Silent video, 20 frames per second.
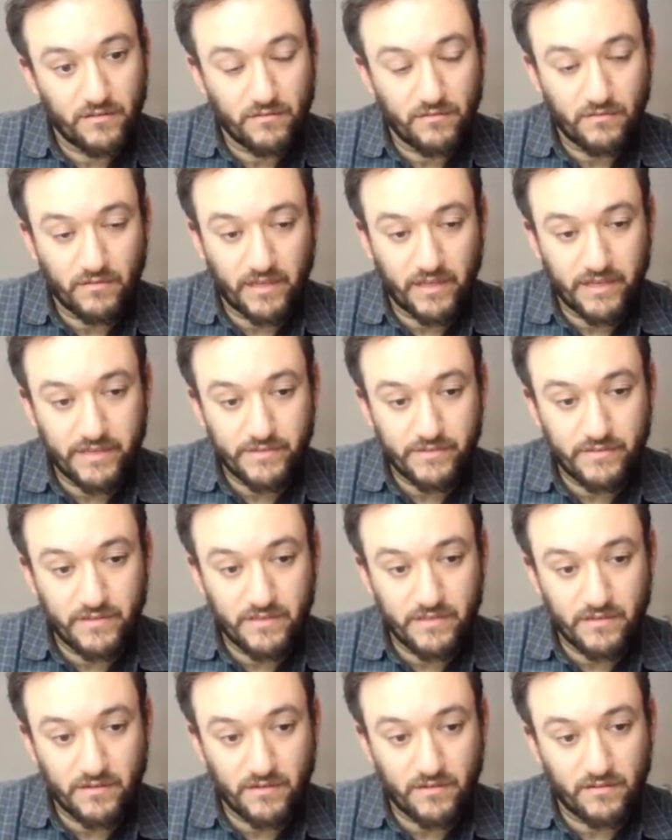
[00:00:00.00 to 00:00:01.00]
Okay, so these
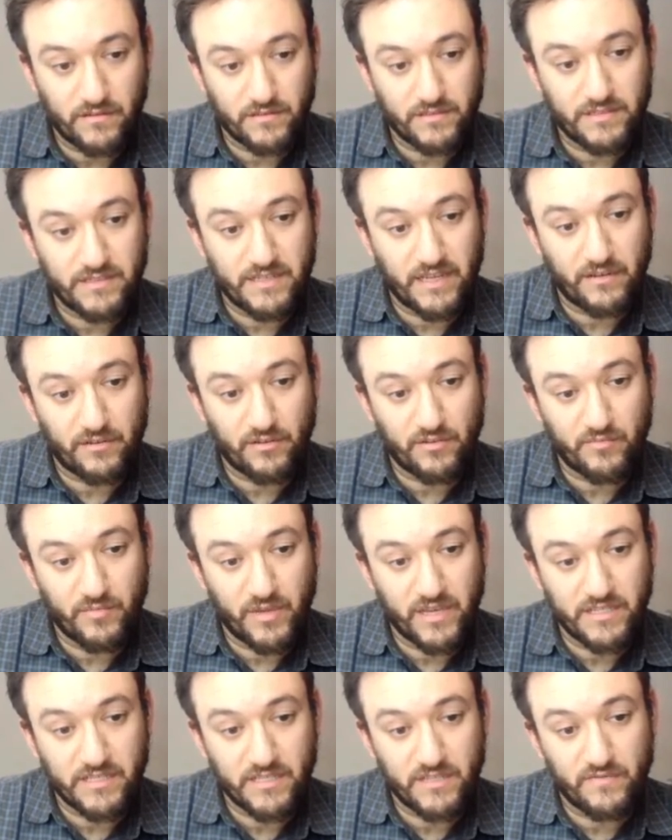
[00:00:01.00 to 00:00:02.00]
are called standard
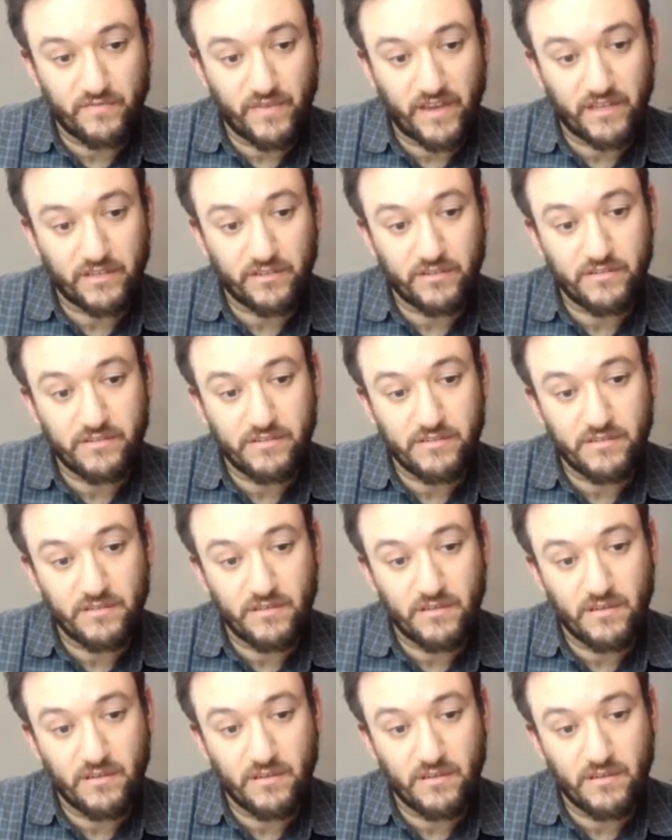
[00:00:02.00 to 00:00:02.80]
basis vectors.